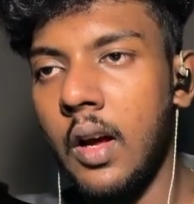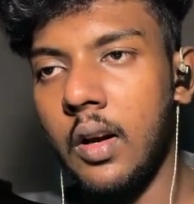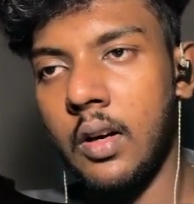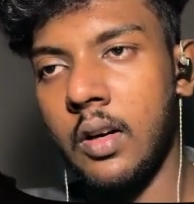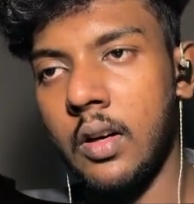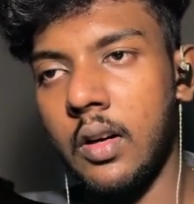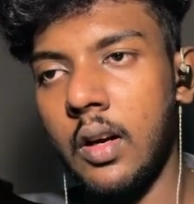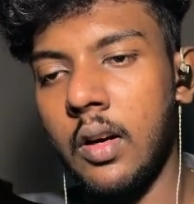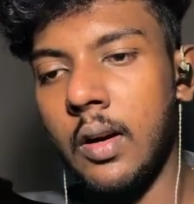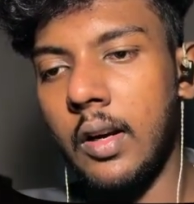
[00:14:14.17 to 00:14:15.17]

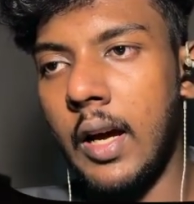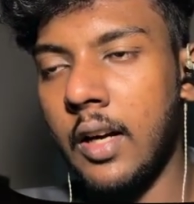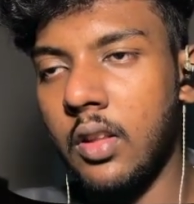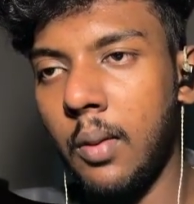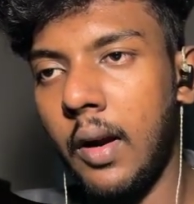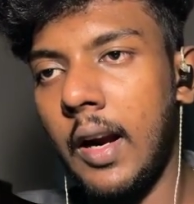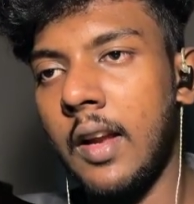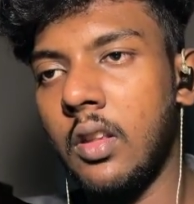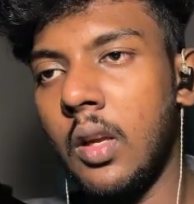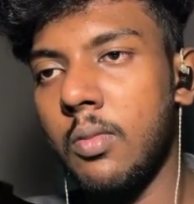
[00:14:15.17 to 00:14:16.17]
a dark theme and
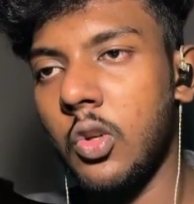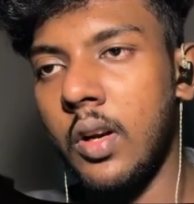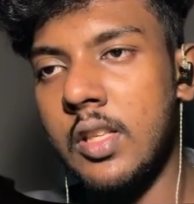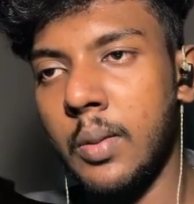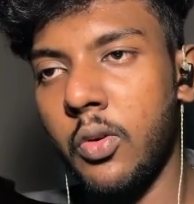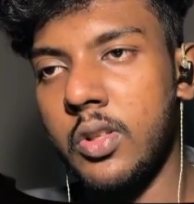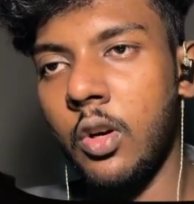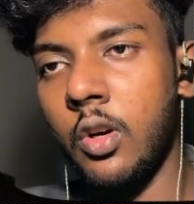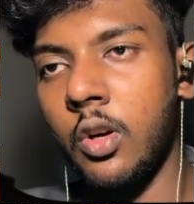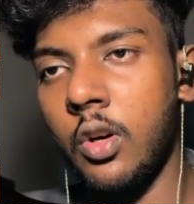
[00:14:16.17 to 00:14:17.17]
light theme. So let's
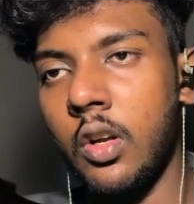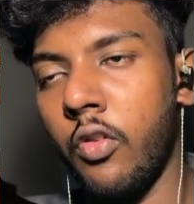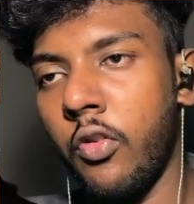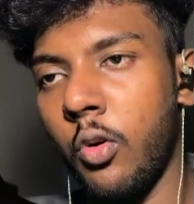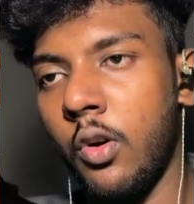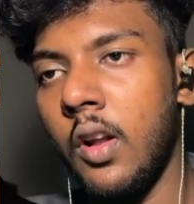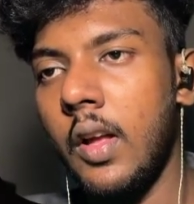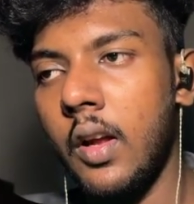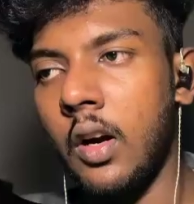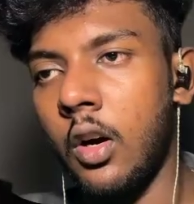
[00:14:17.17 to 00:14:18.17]
suppose your phone
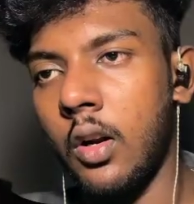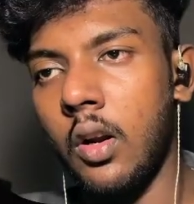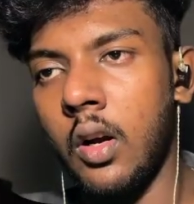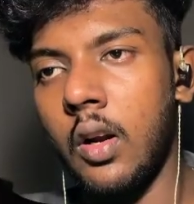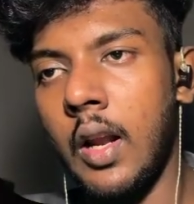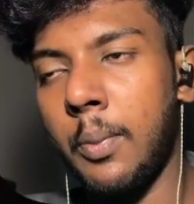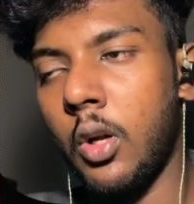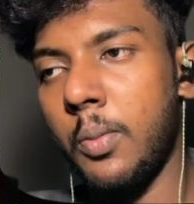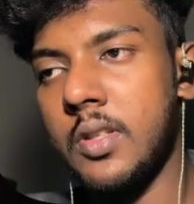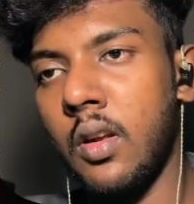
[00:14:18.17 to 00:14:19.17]
or
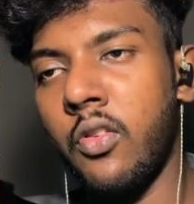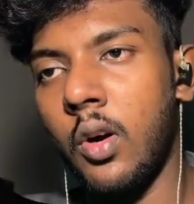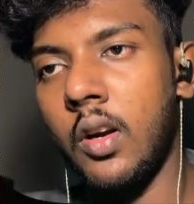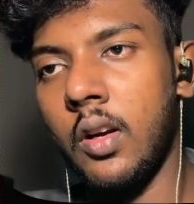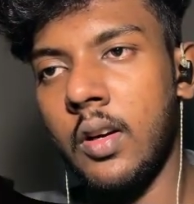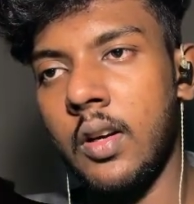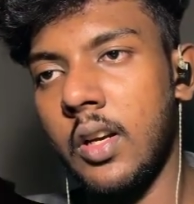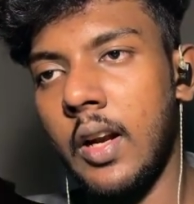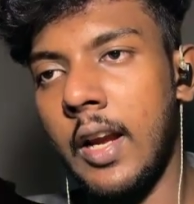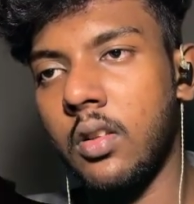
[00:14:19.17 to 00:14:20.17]
laptop is default
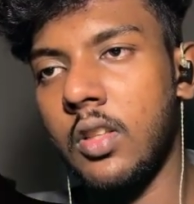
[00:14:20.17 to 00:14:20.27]
in light